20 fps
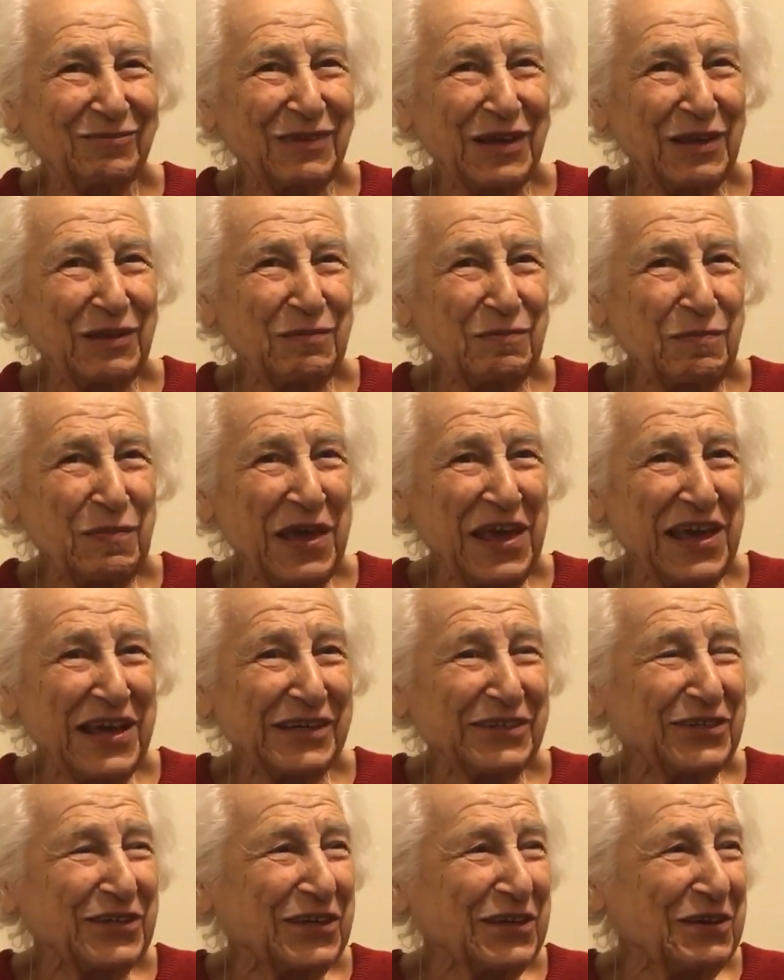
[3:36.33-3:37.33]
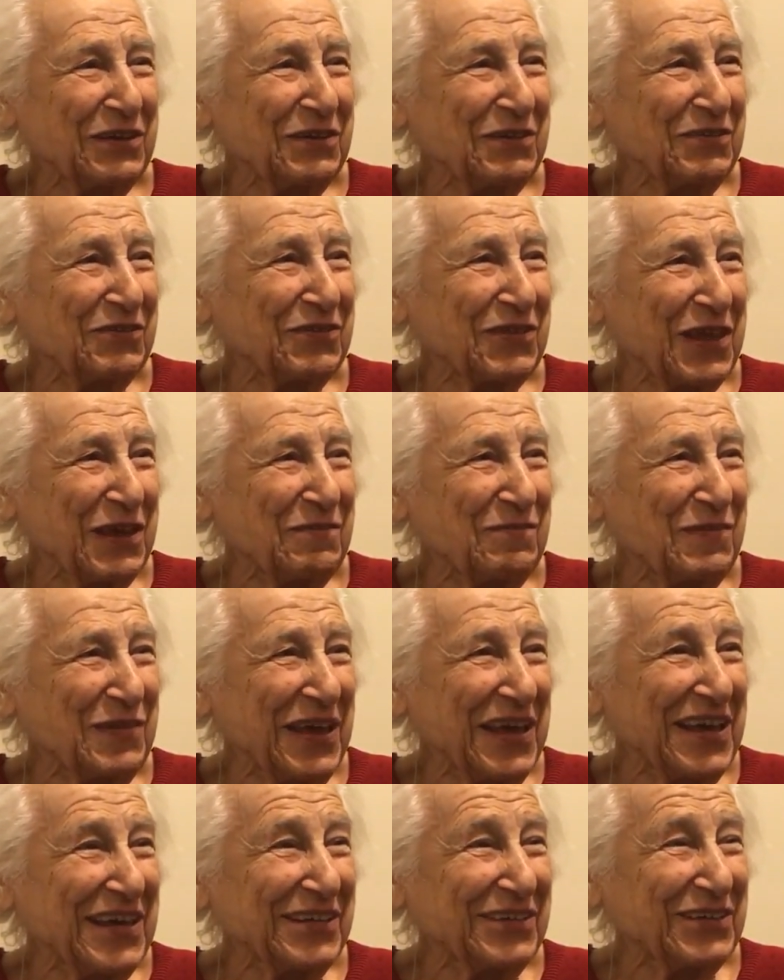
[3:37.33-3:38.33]
By the bears, if they're
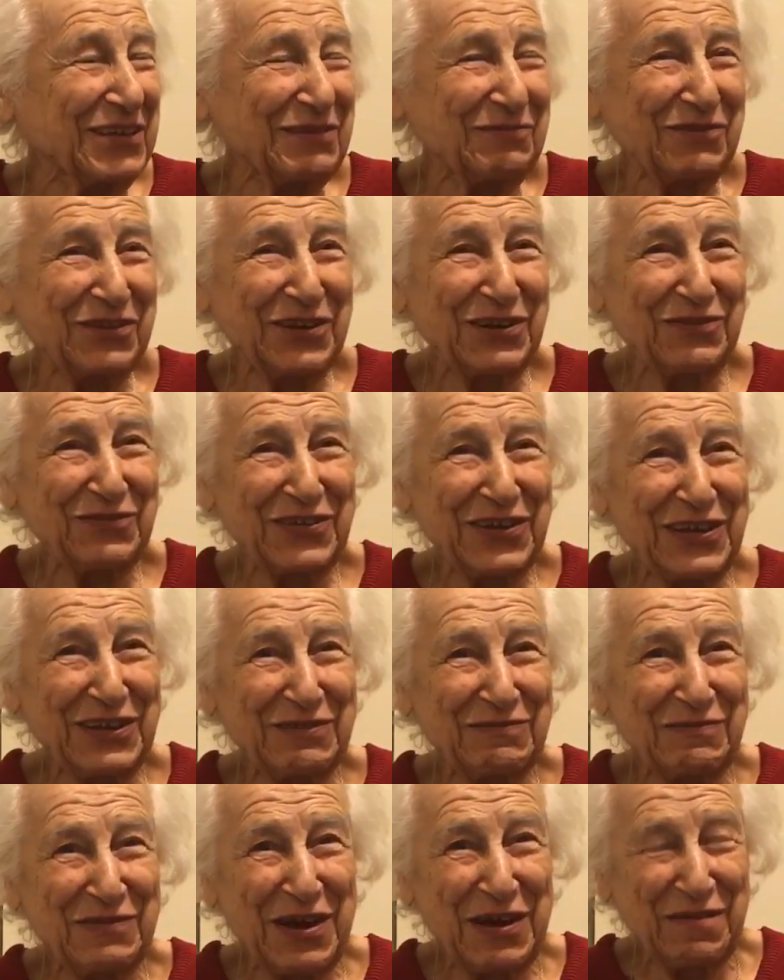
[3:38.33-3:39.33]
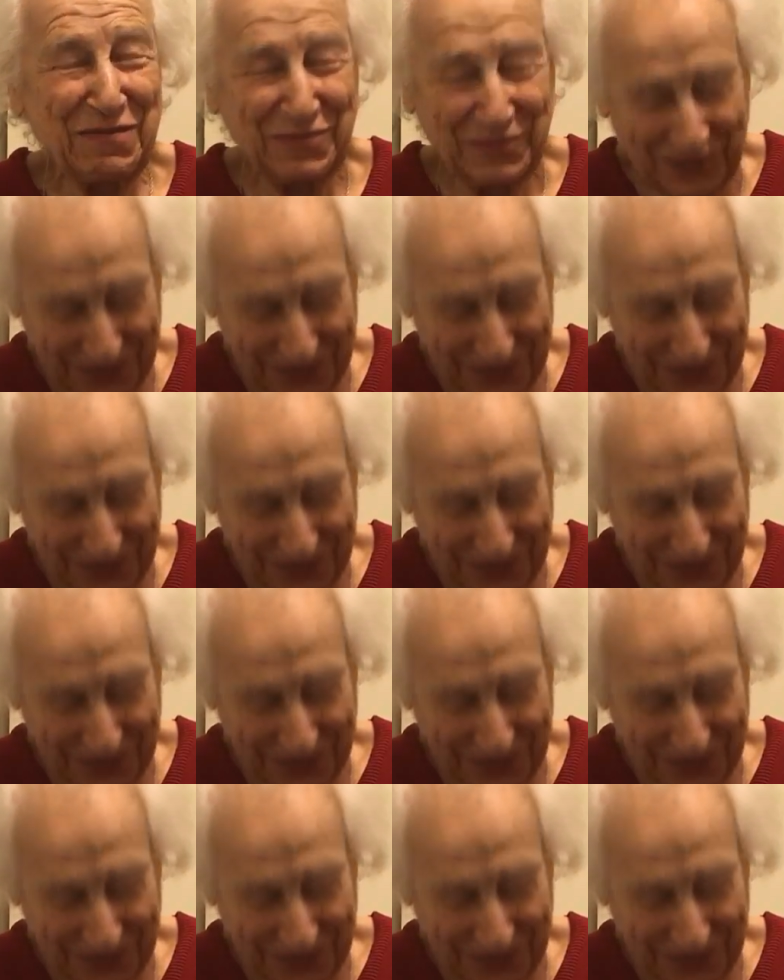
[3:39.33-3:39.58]
bears, they will eat them up.